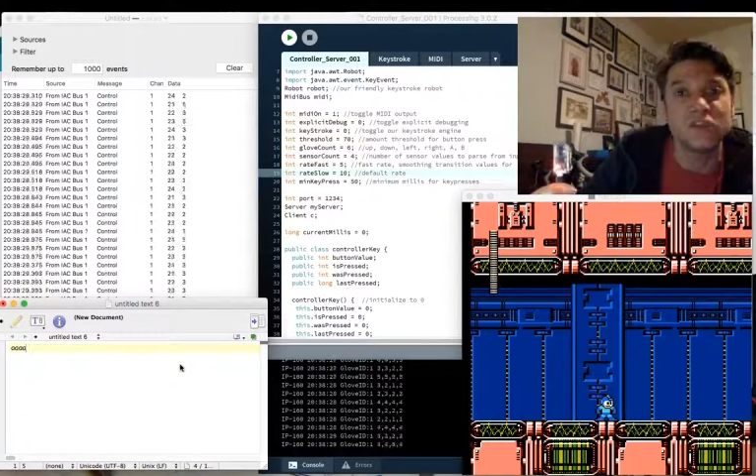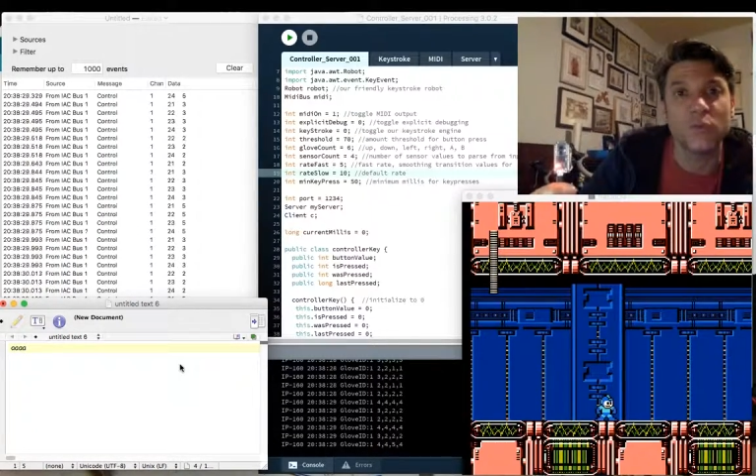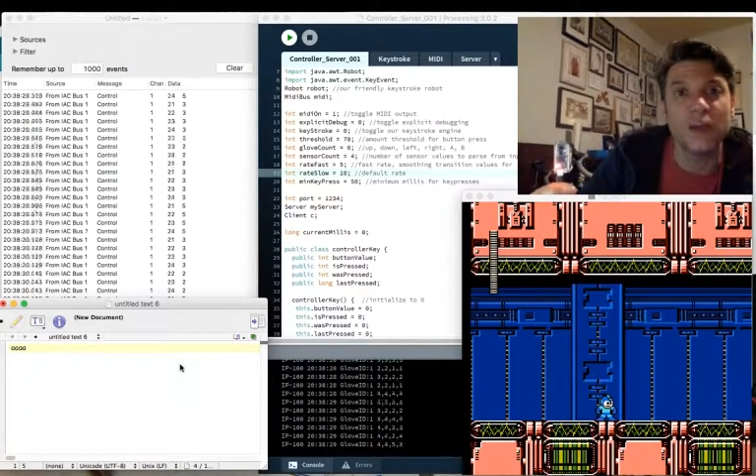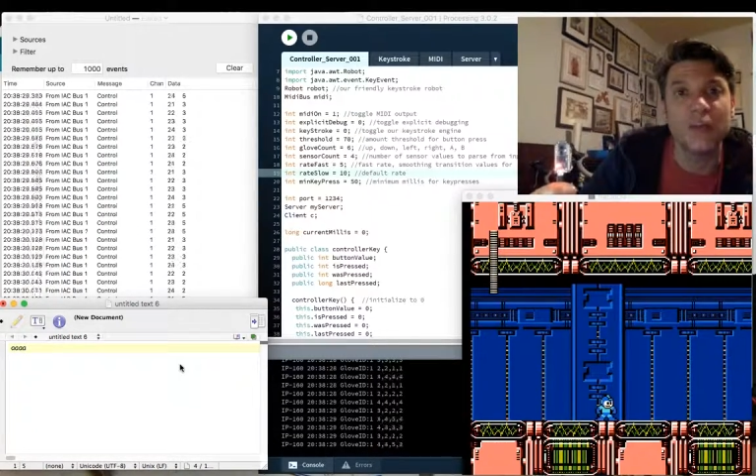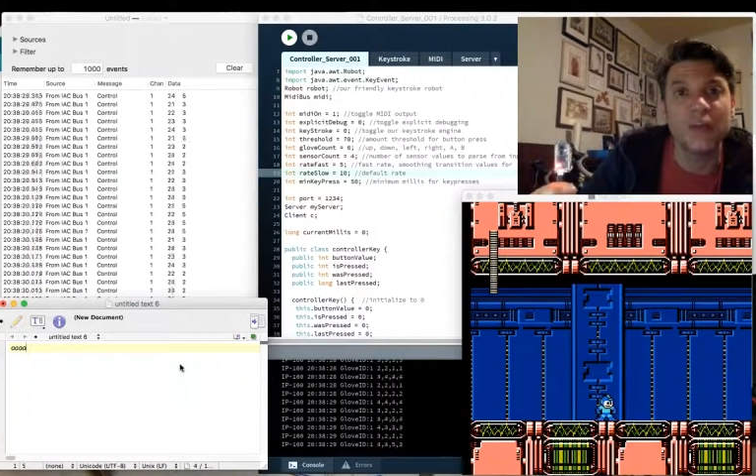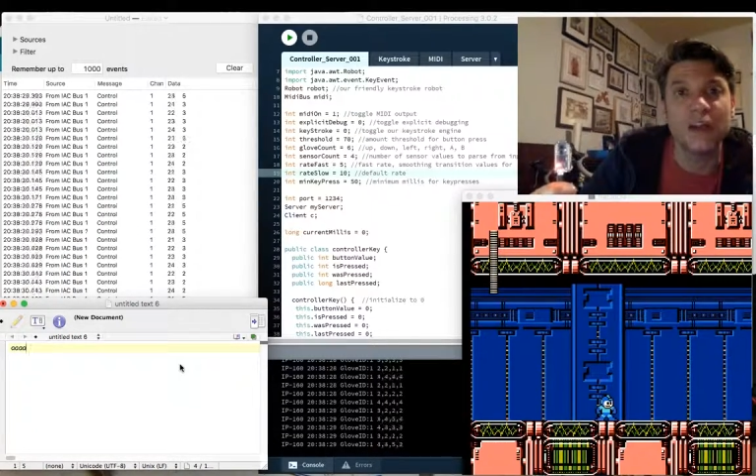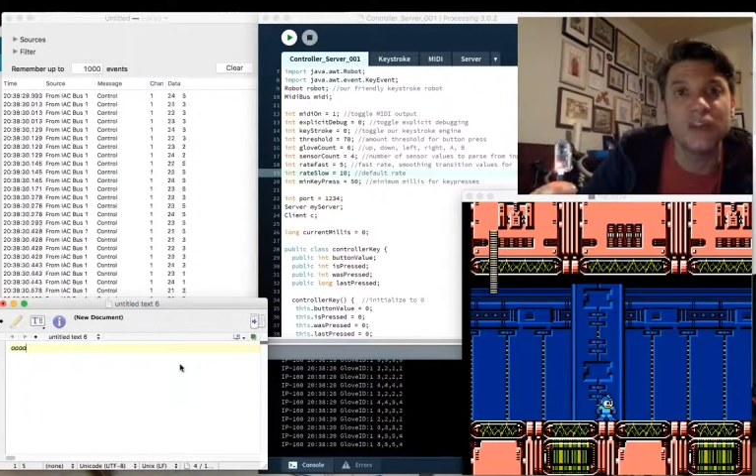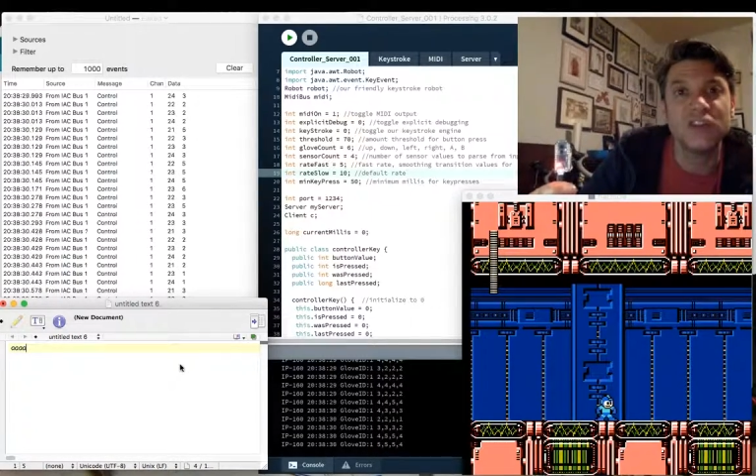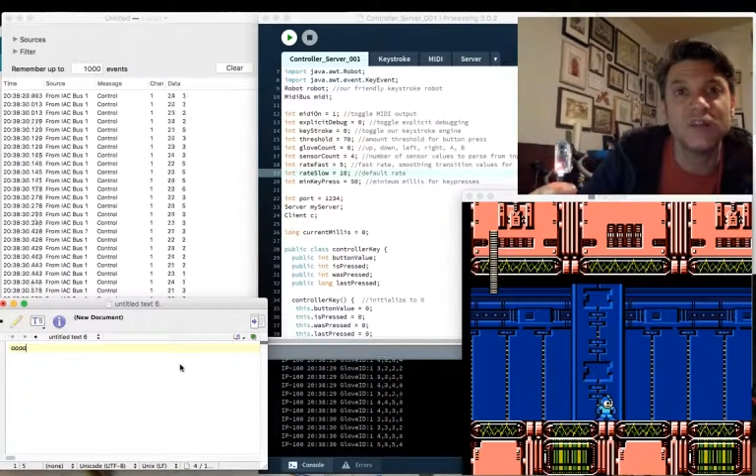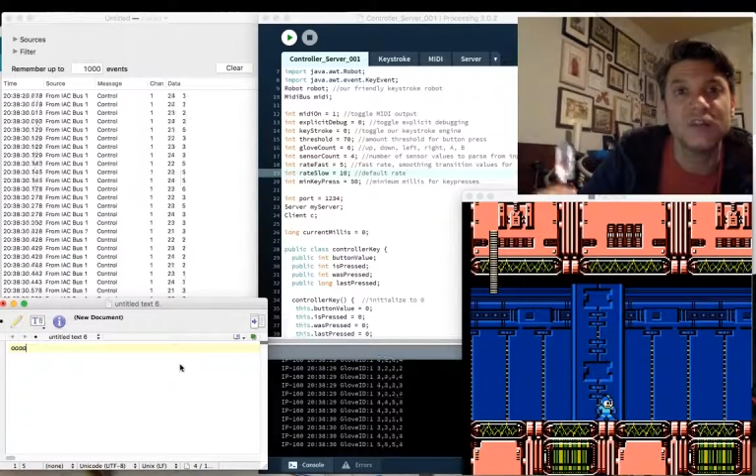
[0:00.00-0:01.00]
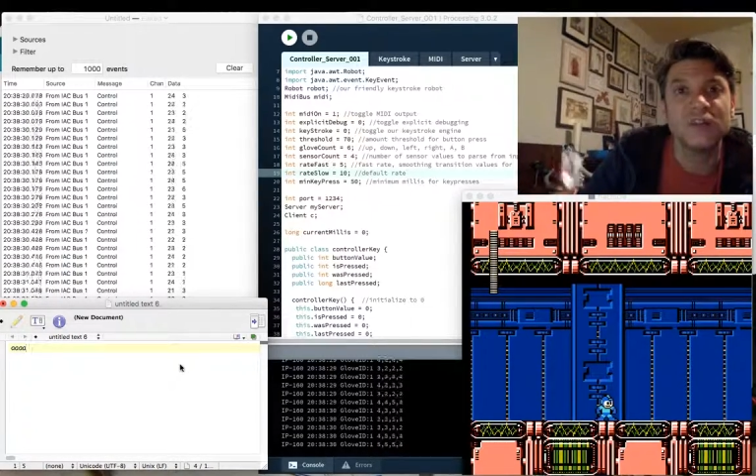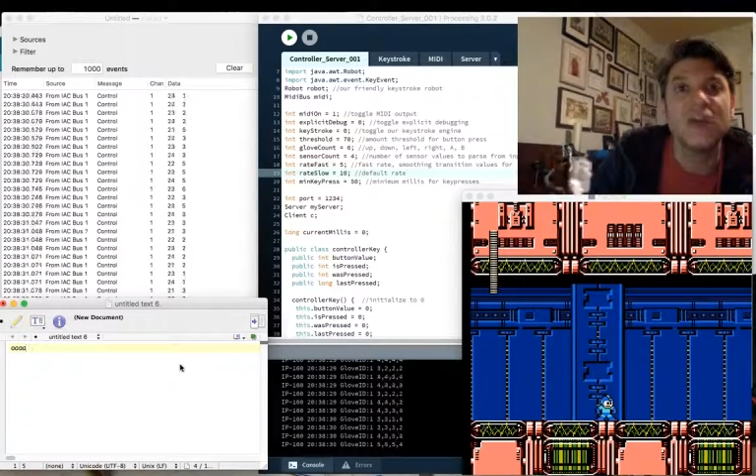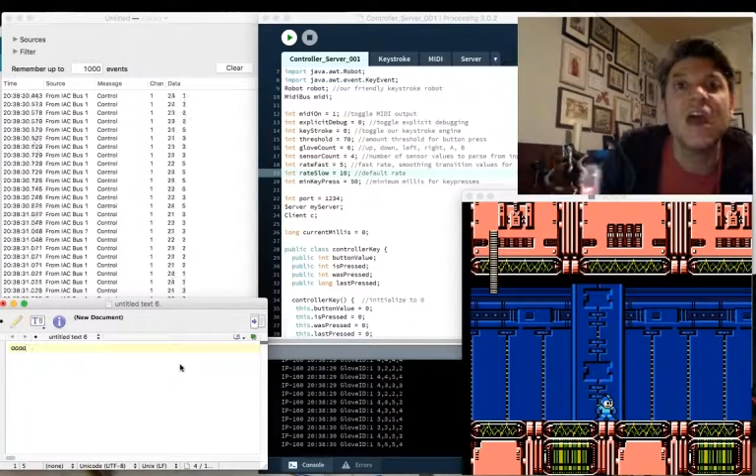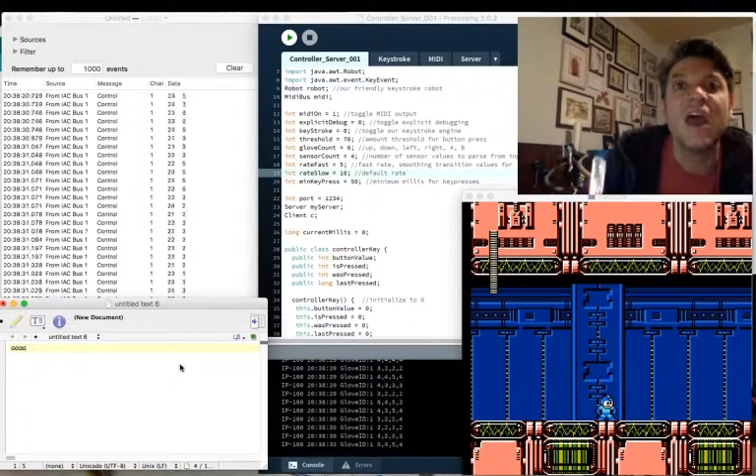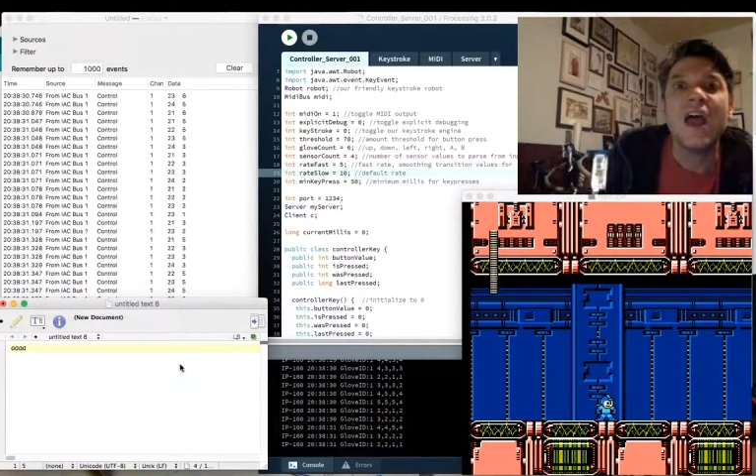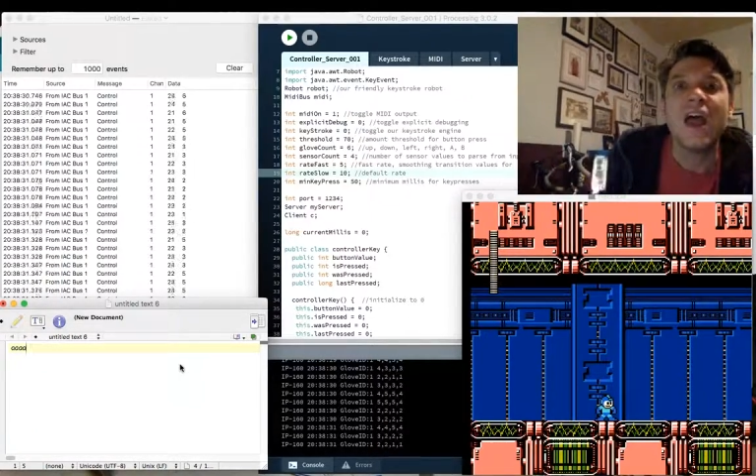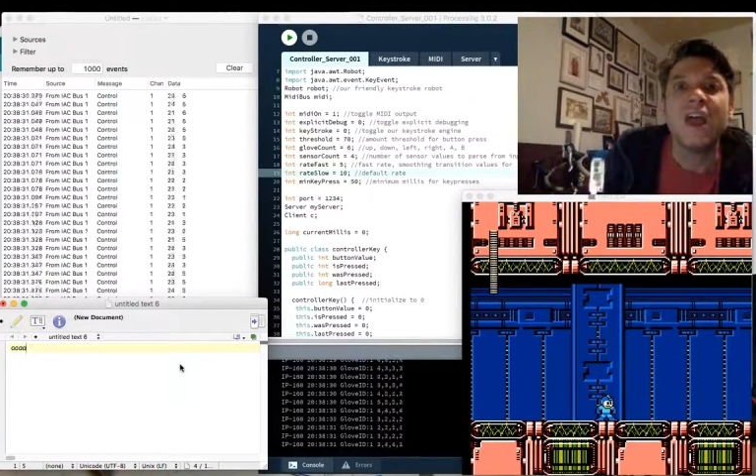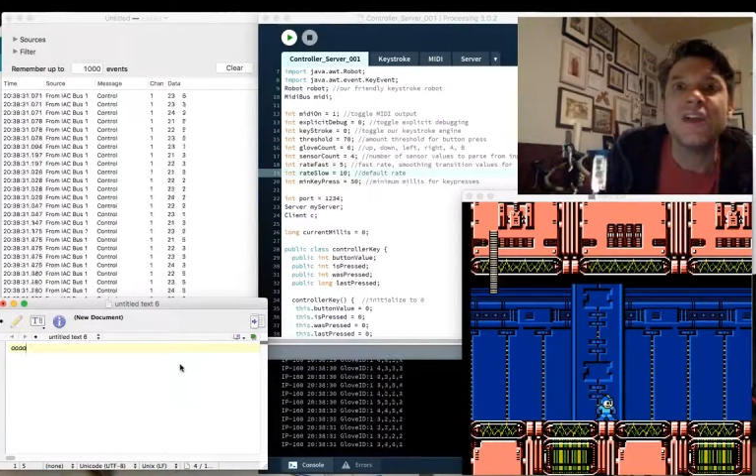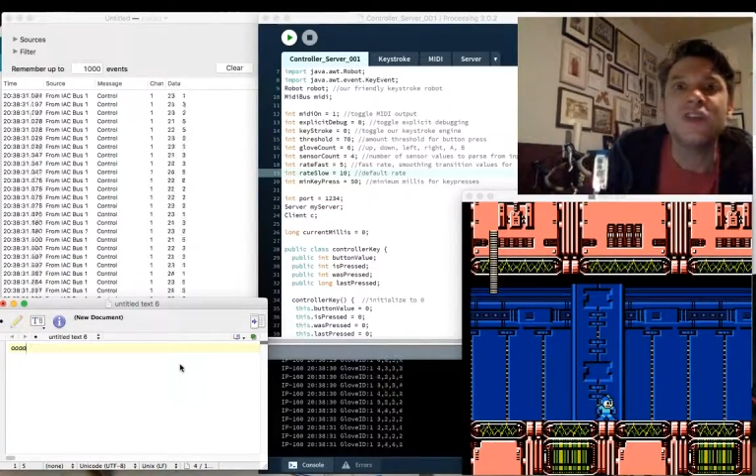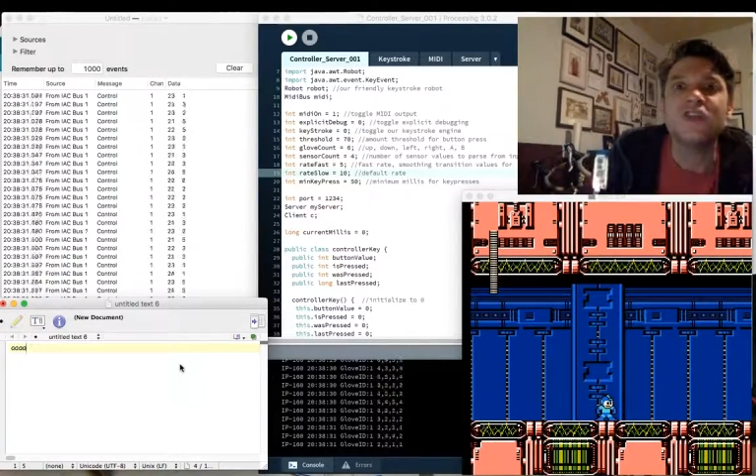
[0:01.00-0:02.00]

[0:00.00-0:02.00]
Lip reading: Wi-Fi chips, and then